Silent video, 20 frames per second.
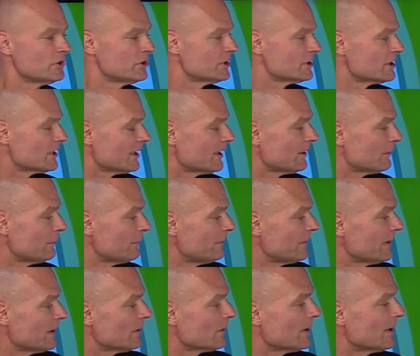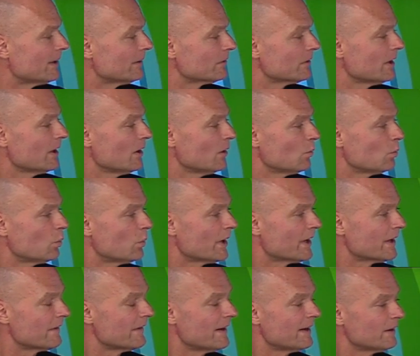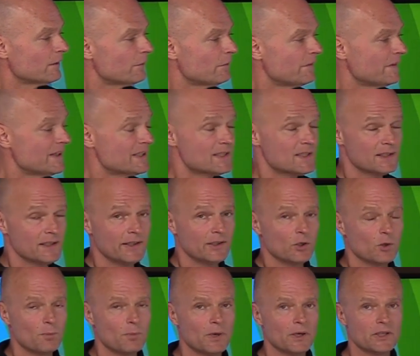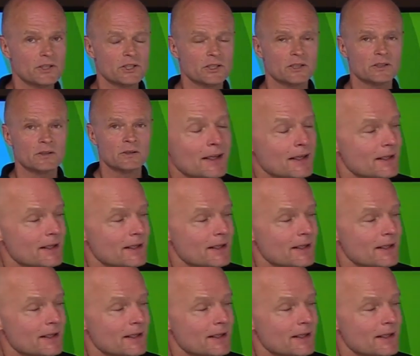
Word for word: You just got to figure out where that fits in your budget.